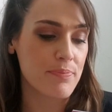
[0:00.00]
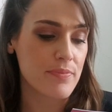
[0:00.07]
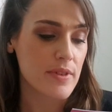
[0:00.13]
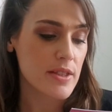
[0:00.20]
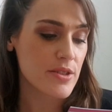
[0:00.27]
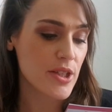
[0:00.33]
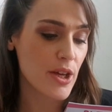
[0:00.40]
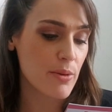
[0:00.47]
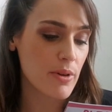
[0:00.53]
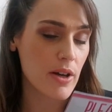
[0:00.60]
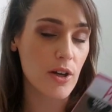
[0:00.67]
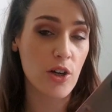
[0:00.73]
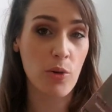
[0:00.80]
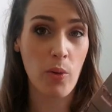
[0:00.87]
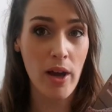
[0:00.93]
So
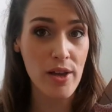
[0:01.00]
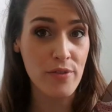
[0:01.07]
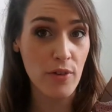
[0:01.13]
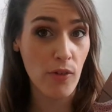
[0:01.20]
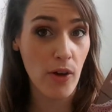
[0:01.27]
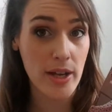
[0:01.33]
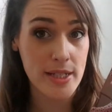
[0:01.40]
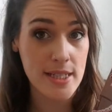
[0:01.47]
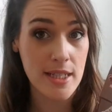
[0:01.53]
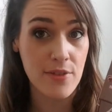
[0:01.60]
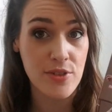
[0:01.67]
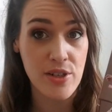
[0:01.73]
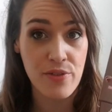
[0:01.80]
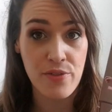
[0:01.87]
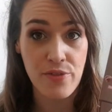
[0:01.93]
quite a variety of
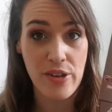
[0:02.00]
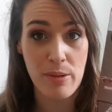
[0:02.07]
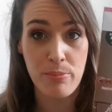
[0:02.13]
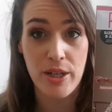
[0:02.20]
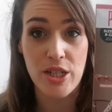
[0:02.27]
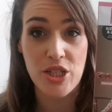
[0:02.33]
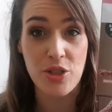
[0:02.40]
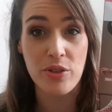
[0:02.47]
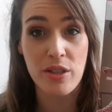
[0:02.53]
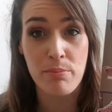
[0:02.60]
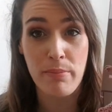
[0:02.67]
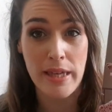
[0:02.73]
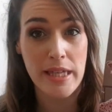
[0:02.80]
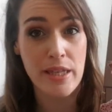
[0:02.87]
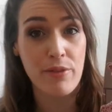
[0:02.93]
different fabrics you can
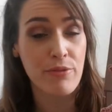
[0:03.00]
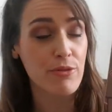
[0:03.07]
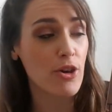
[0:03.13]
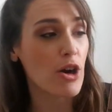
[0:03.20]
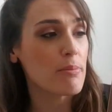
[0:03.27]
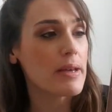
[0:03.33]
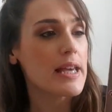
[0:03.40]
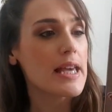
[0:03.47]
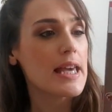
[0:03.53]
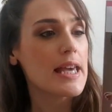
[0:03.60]
make it from.